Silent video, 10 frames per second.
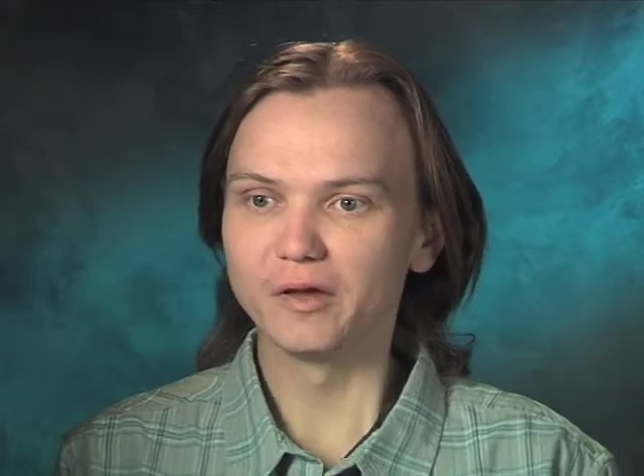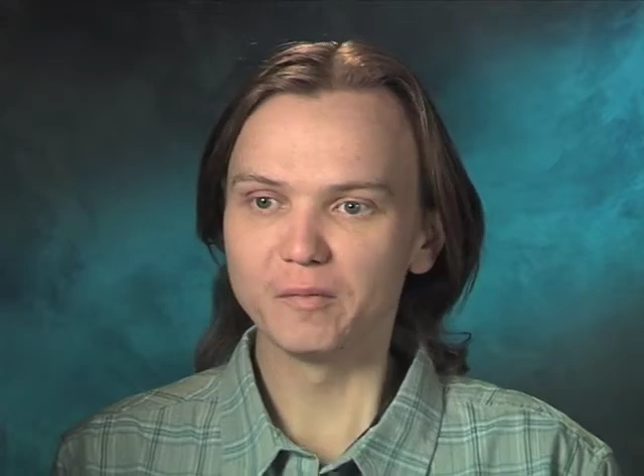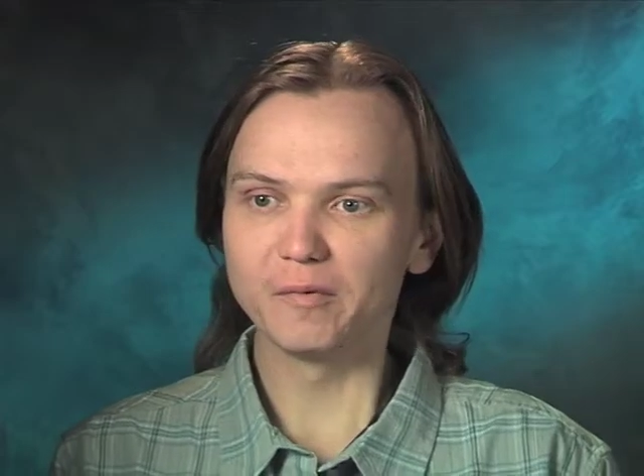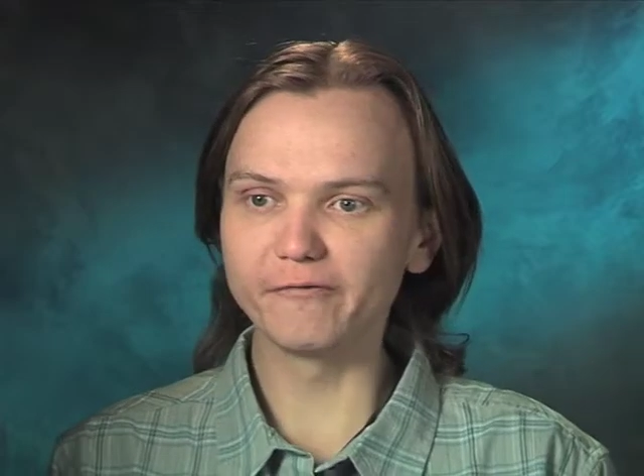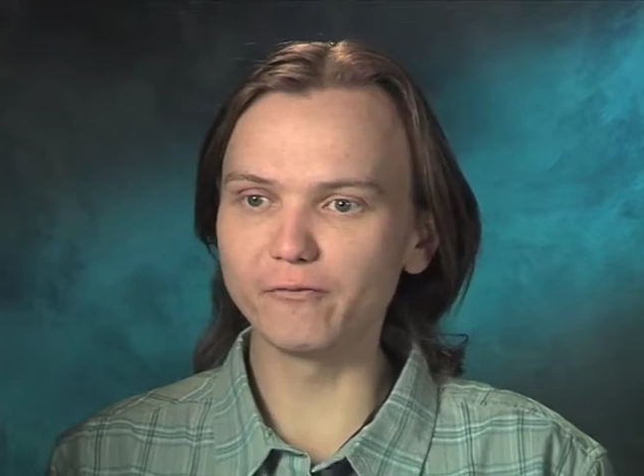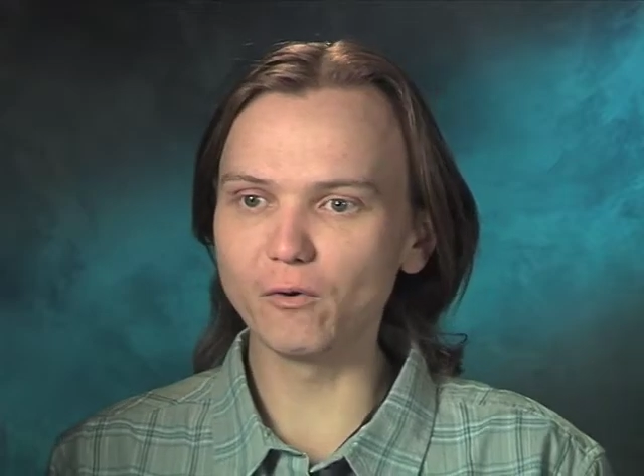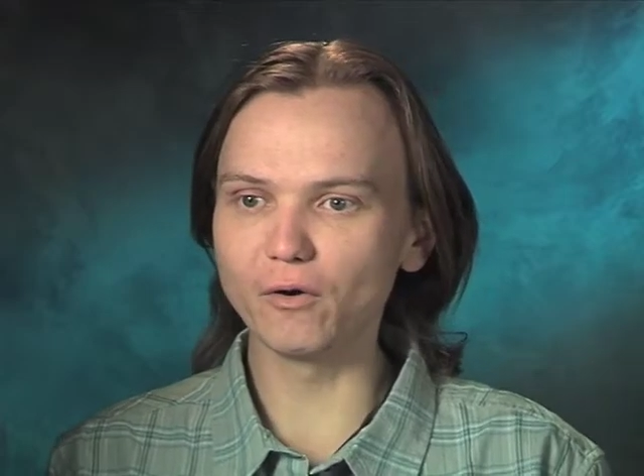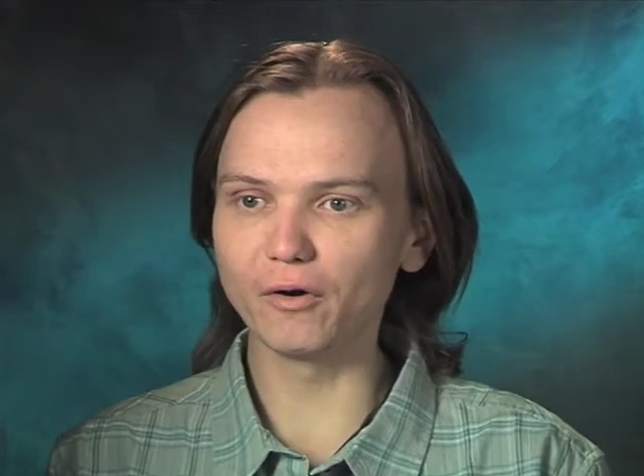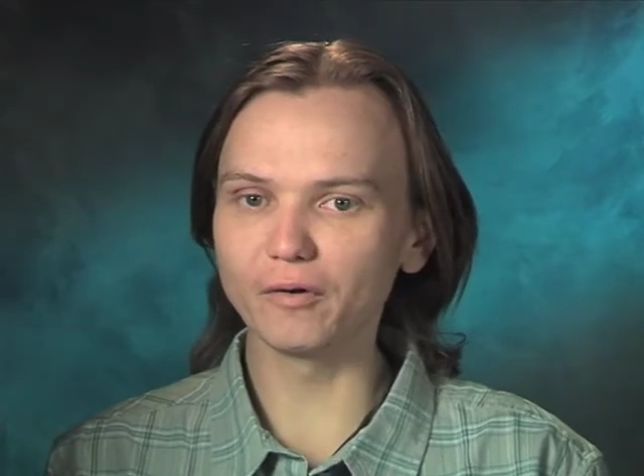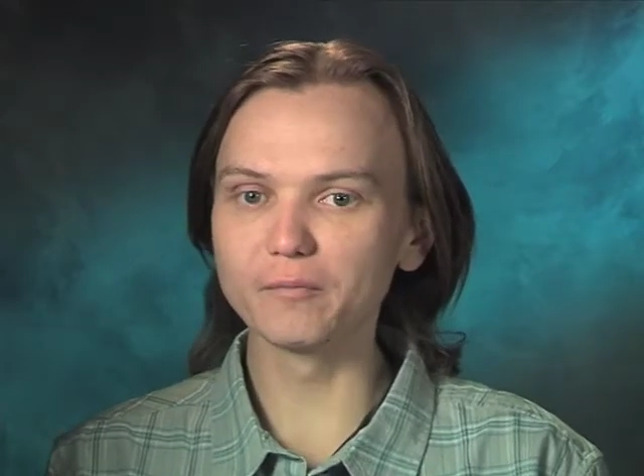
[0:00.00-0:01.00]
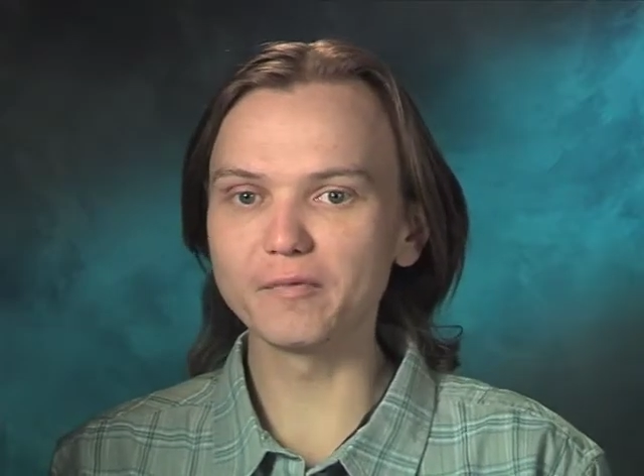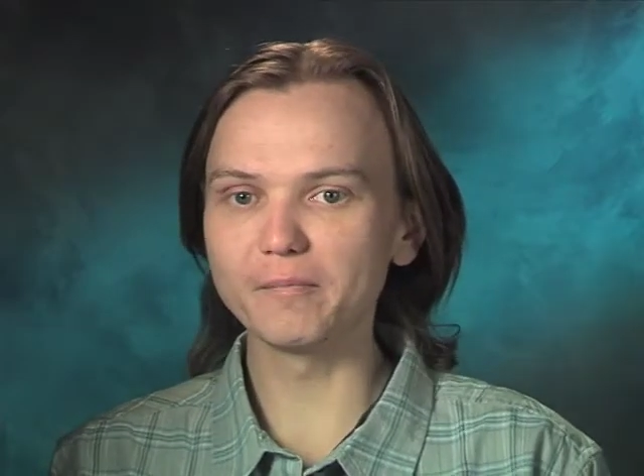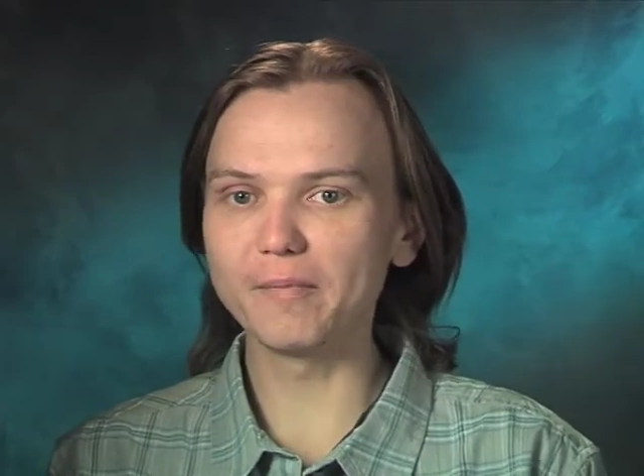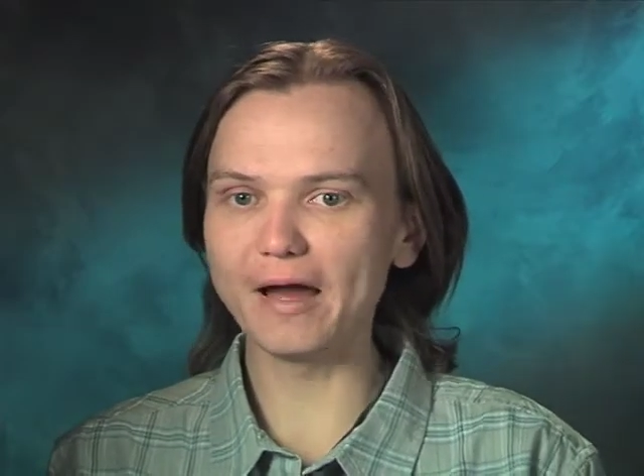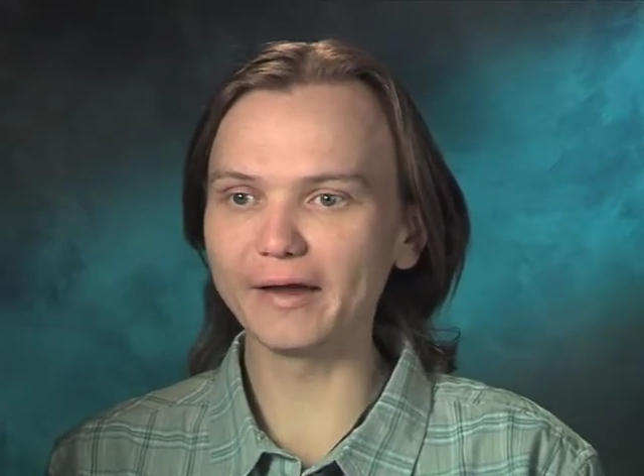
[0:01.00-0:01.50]
Before,
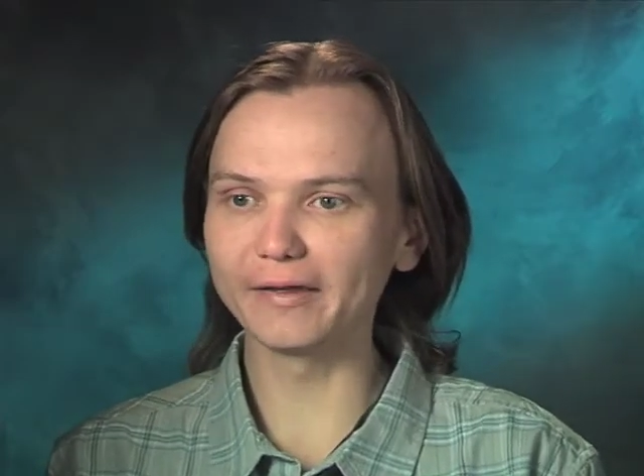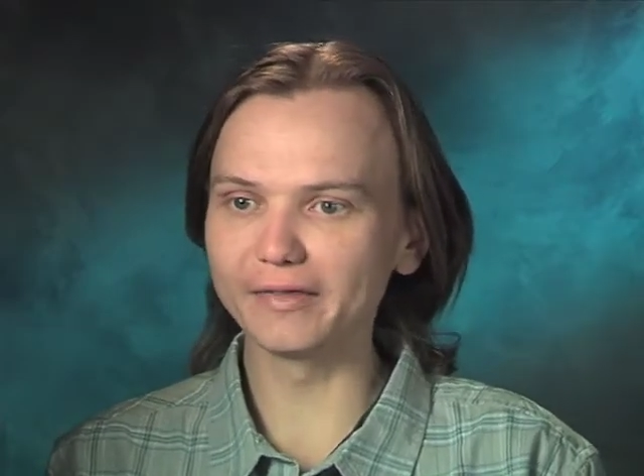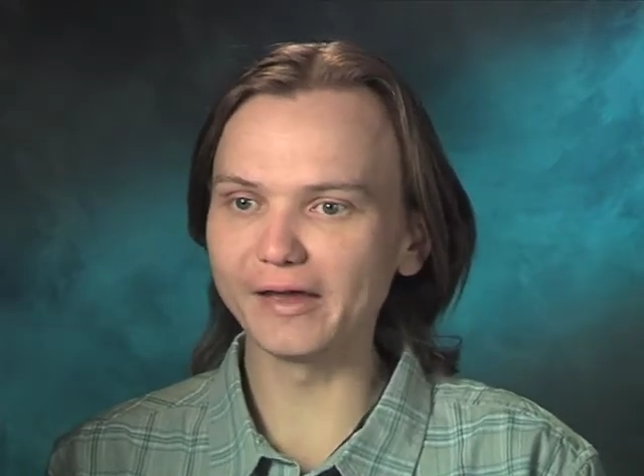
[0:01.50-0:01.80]
back in the